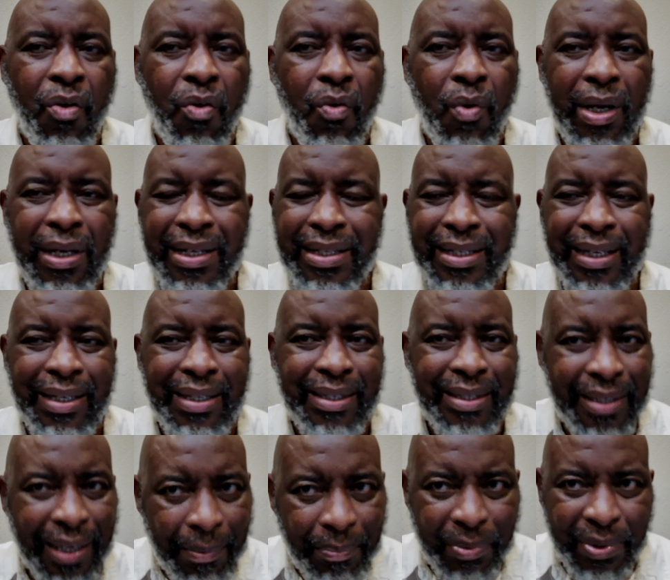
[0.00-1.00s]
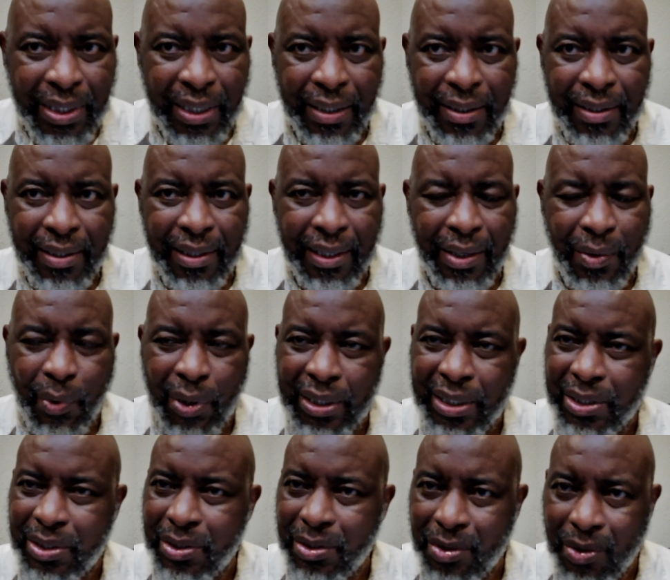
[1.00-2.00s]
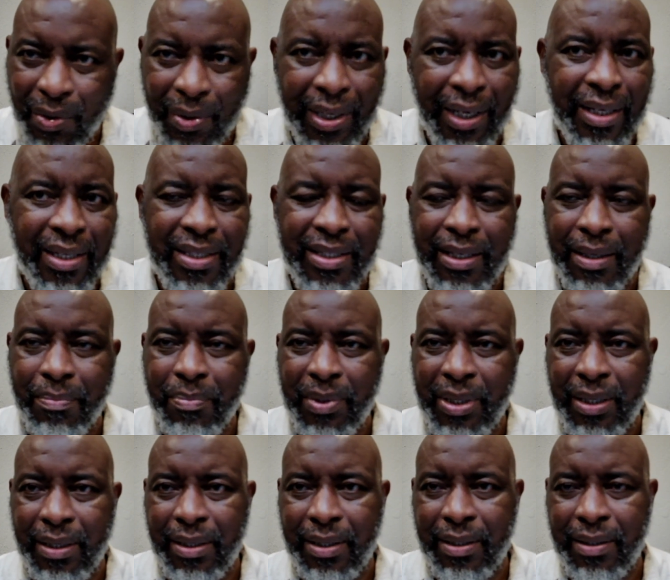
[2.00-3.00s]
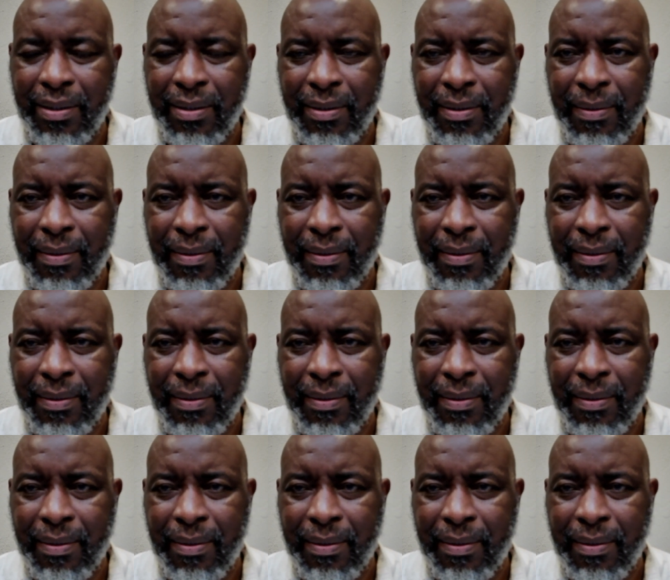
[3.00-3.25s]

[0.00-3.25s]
what is accepted and what is not accepted,